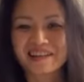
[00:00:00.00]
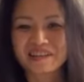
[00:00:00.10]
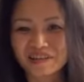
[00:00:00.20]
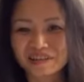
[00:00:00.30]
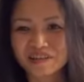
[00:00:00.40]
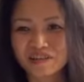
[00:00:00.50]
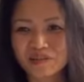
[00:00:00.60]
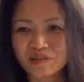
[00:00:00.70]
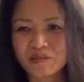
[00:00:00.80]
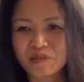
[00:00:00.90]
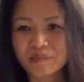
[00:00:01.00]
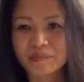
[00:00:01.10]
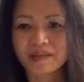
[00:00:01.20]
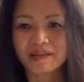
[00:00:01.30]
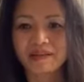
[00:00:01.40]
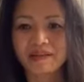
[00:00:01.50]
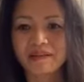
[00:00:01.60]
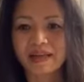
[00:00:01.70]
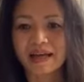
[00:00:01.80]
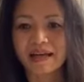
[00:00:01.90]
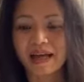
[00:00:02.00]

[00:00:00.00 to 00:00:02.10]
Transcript: and also women that